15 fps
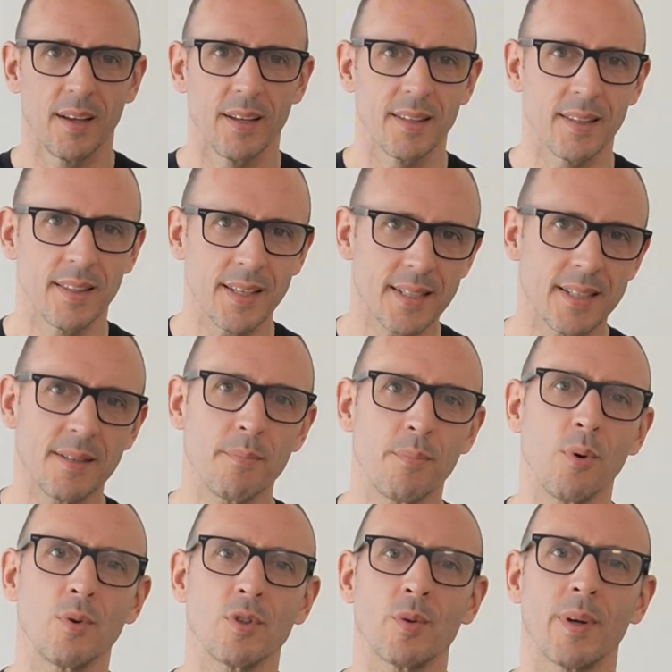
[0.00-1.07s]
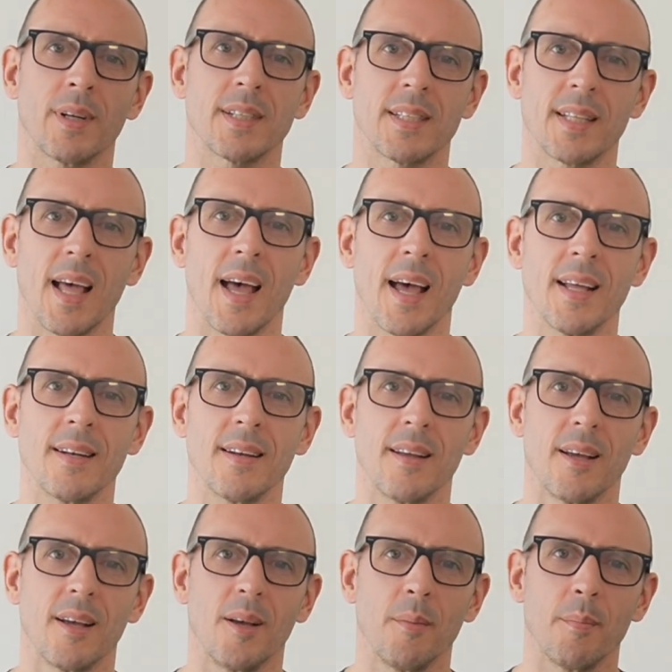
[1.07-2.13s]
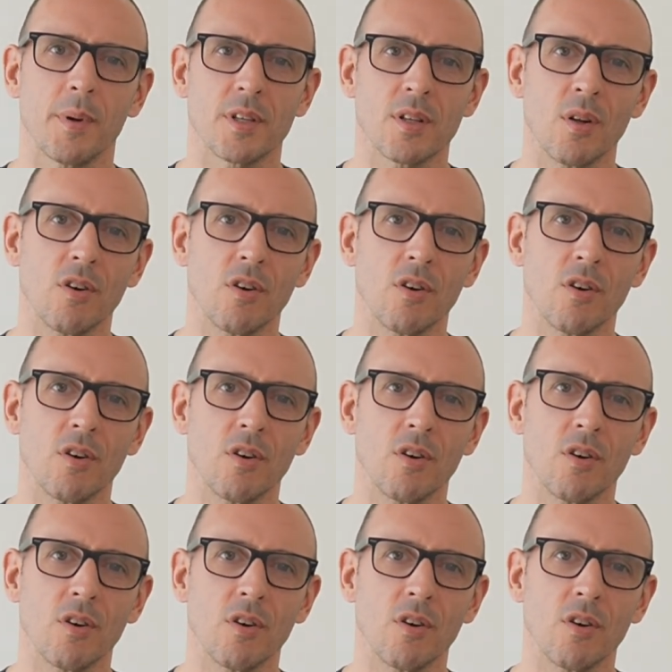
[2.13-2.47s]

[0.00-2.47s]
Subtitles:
This is important to understand because